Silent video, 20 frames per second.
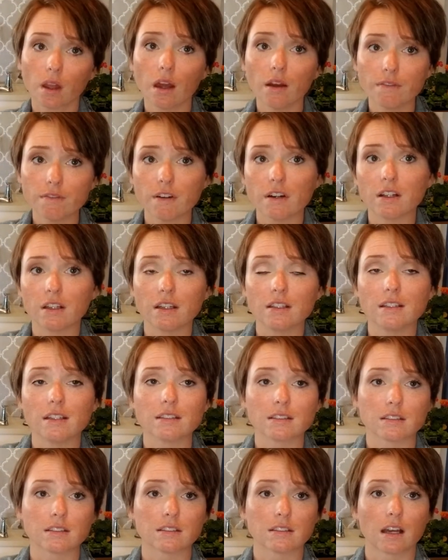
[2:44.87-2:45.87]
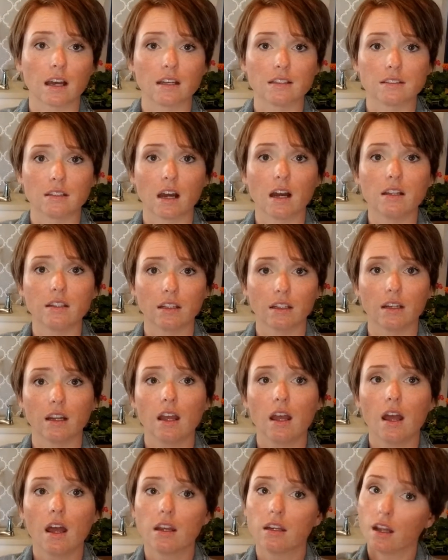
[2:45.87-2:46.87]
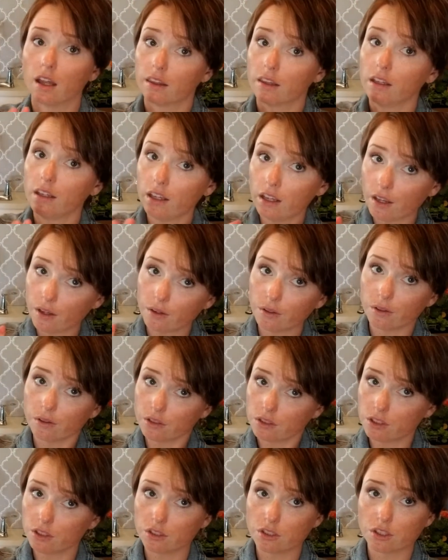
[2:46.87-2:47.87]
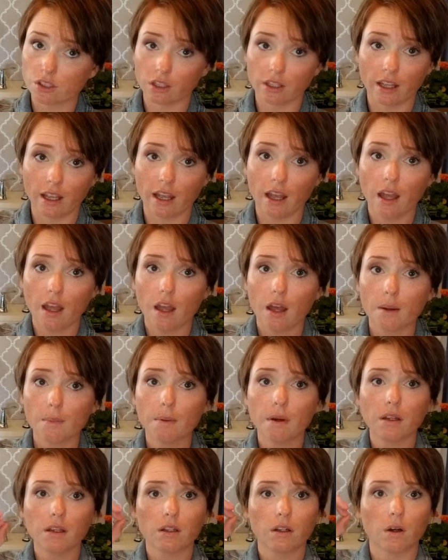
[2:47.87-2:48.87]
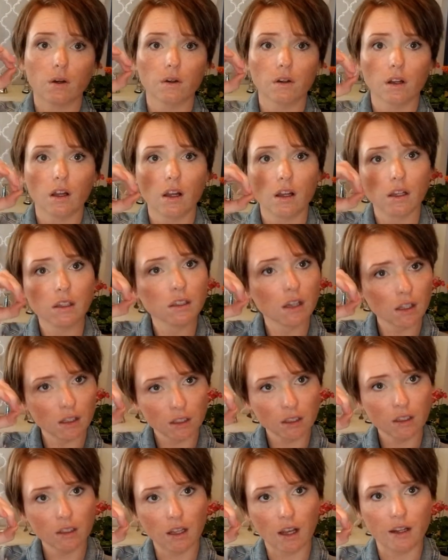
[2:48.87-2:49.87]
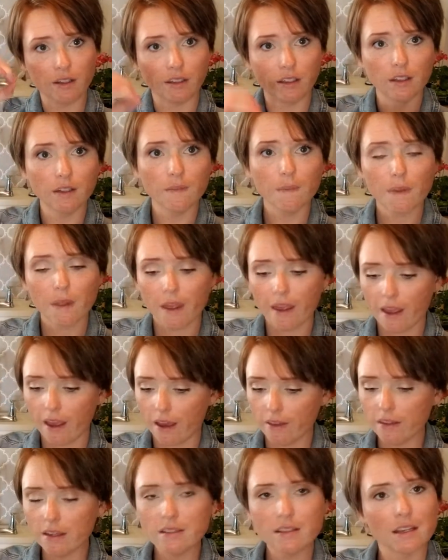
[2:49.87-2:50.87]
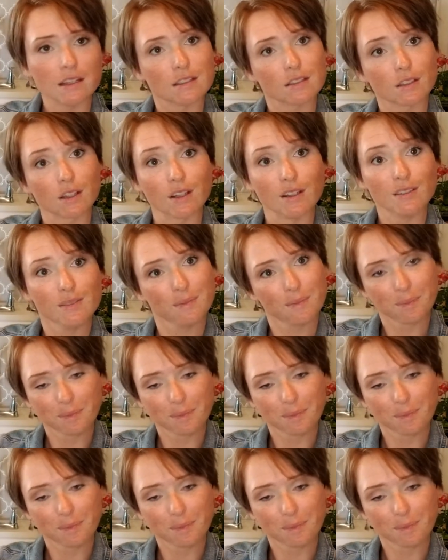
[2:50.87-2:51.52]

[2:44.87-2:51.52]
fairly decent sized onion. Nothing huge usually, but you know, a little onion, and they taste good.